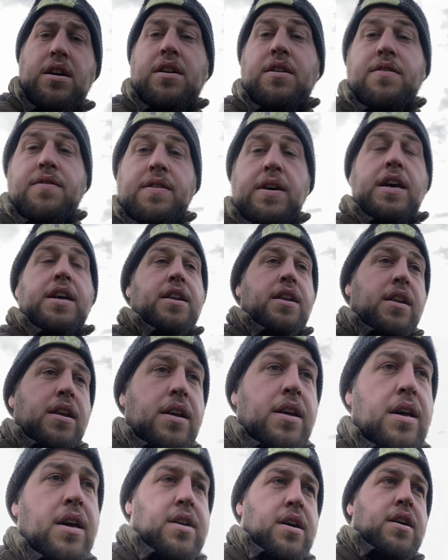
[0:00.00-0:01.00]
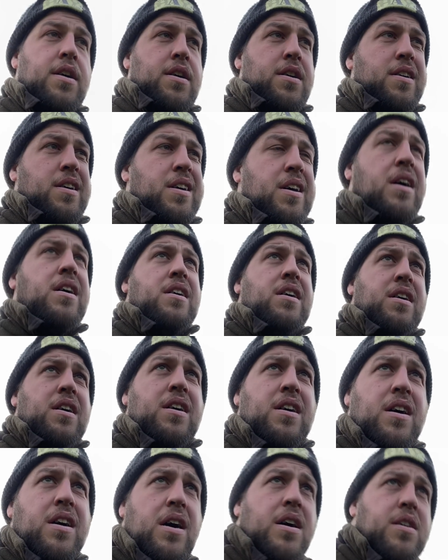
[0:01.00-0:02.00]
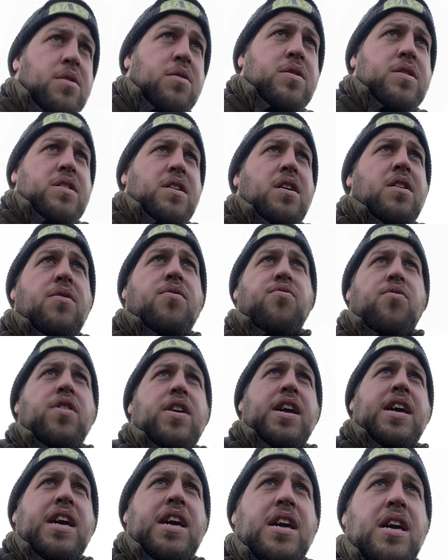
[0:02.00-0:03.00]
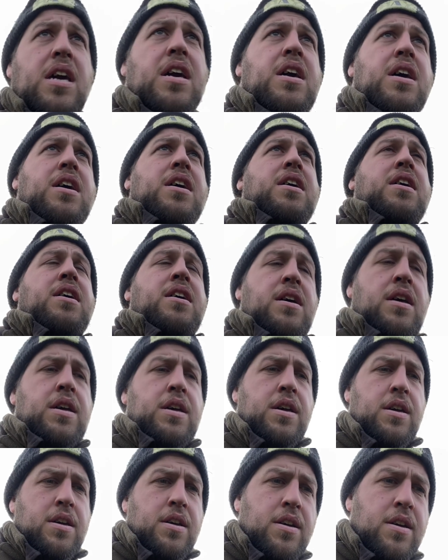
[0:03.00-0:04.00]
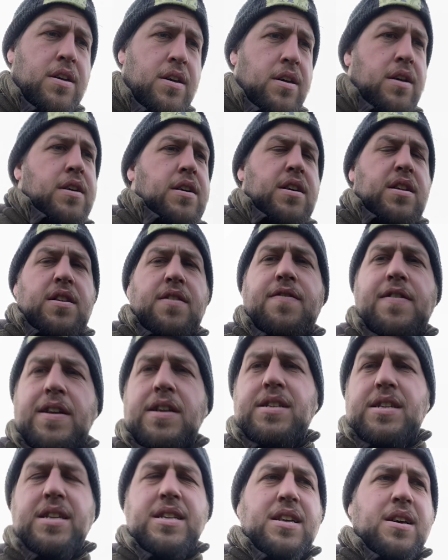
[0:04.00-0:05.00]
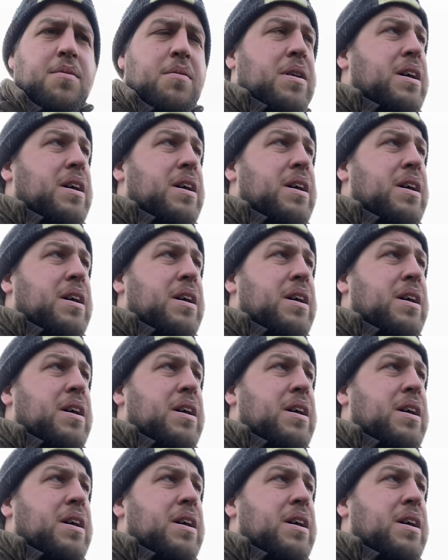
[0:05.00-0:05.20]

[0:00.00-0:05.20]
then I'll start rigging the fences up.